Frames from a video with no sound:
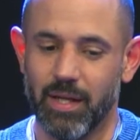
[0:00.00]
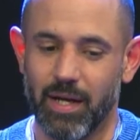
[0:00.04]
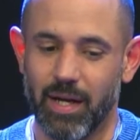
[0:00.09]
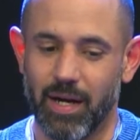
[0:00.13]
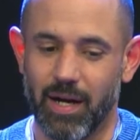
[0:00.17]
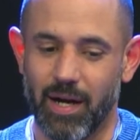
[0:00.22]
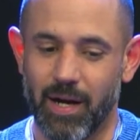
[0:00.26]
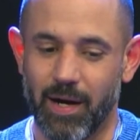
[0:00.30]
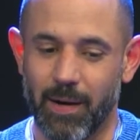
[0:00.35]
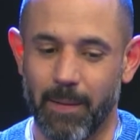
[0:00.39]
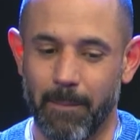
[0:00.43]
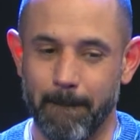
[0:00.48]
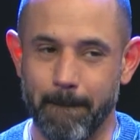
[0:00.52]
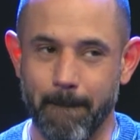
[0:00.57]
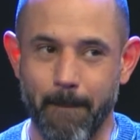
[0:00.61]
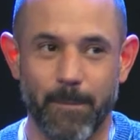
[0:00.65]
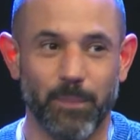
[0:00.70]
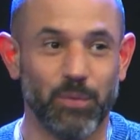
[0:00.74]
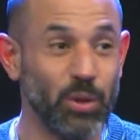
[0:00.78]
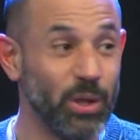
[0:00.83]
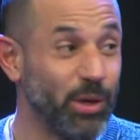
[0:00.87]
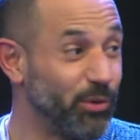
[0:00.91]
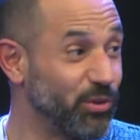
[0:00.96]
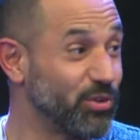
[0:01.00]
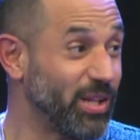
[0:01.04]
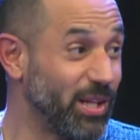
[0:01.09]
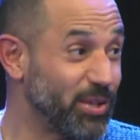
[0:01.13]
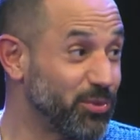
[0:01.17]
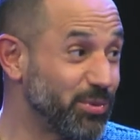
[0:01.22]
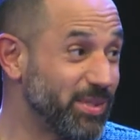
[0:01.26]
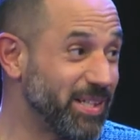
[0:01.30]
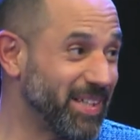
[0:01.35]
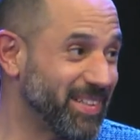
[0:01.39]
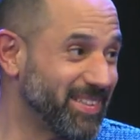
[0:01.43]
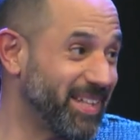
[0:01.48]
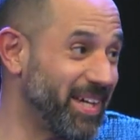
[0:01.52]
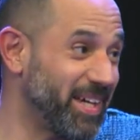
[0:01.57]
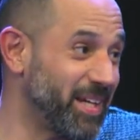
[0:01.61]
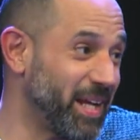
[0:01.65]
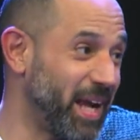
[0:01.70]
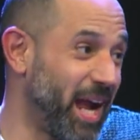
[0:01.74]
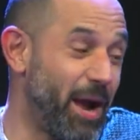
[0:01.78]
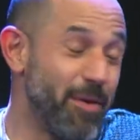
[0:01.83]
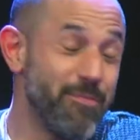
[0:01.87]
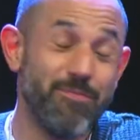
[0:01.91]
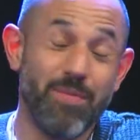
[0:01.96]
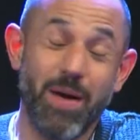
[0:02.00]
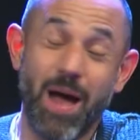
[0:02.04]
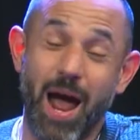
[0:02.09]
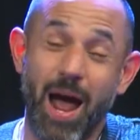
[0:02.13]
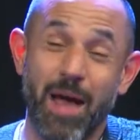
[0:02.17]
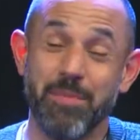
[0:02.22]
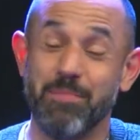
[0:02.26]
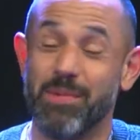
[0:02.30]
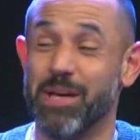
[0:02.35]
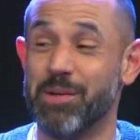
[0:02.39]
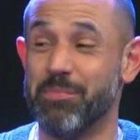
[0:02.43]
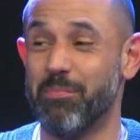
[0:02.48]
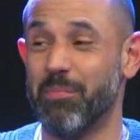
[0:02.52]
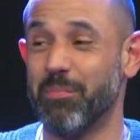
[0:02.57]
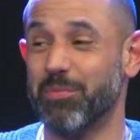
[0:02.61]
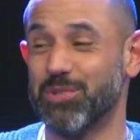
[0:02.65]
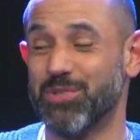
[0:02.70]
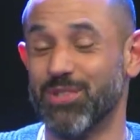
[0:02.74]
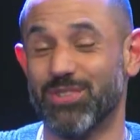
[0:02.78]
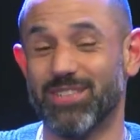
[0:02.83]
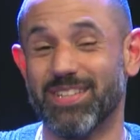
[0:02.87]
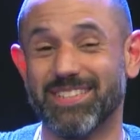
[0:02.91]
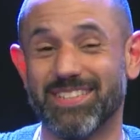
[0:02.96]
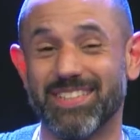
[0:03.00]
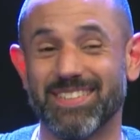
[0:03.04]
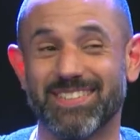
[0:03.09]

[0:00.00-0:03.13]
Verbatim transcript: Um, so anyway, so that's really exciting. i yeah. I'm in, just as a